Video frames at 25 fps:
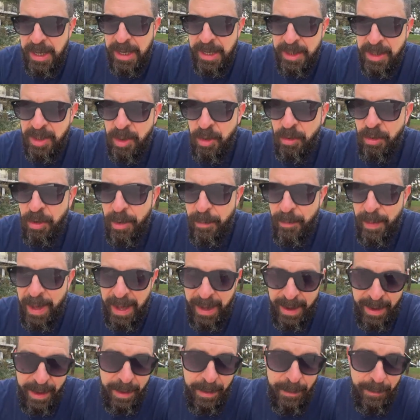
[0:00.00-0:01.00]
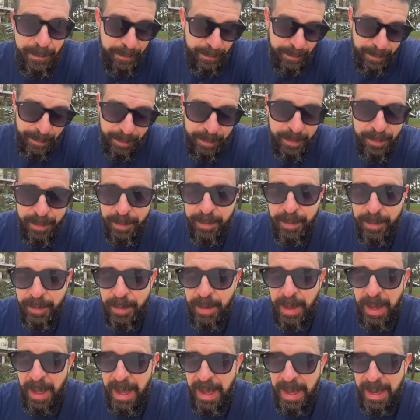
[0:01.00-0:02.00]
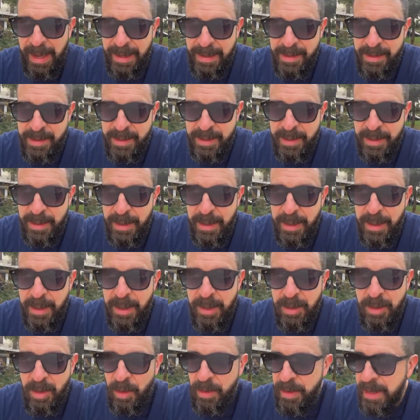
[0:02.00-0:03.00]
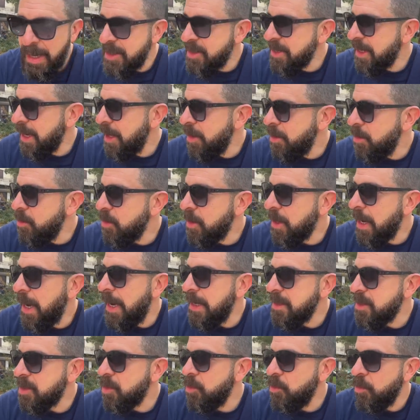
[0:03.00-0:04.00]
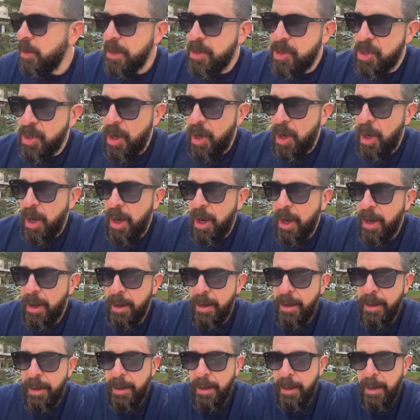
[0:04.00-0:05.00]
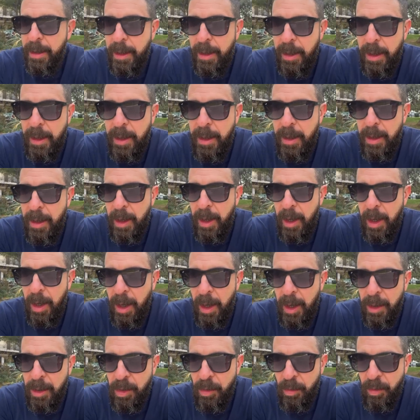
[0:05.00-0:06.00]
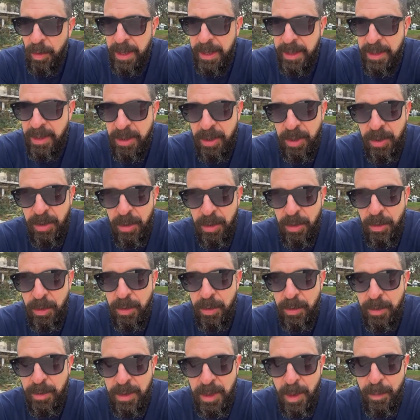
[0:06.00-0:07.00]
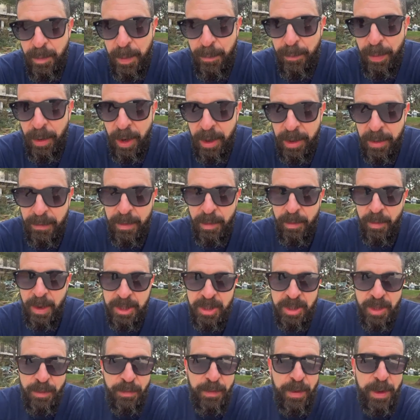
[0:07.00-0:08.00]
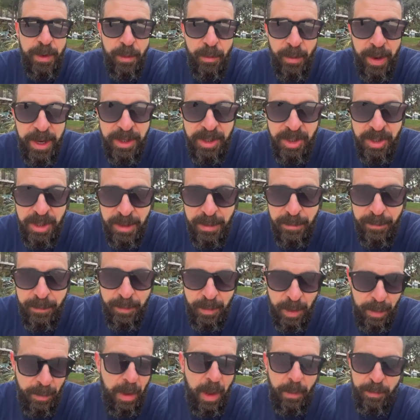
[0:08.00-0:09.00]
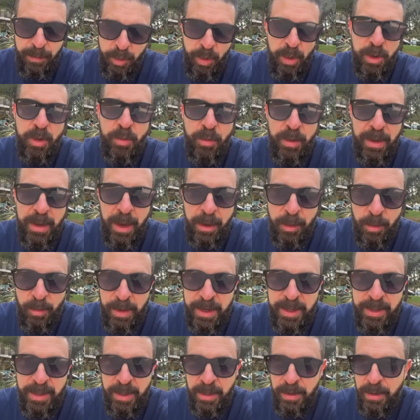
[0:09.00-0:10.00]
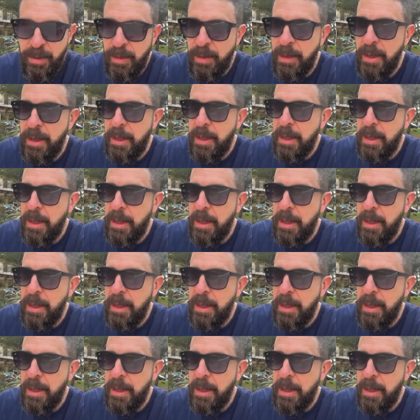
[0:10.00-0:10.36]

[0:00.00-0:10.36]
it's Crimea and Donetsk and Lugansk, which are agreed to to be part of the Russian Federation, uh, to agree, agreed to